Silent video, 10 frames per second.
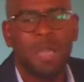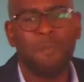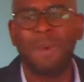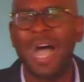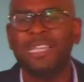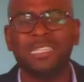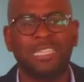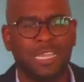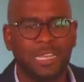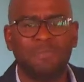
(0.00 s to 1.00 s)
My,
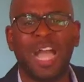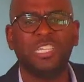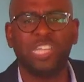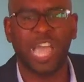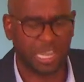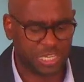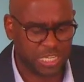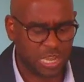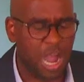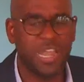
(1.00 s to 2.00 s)
my
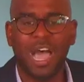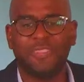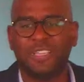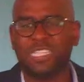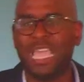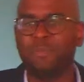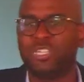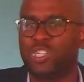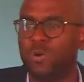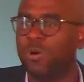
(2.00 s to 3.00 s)
challenges are not the same
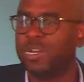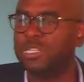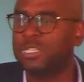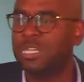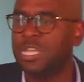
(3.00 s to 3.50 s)
as yours.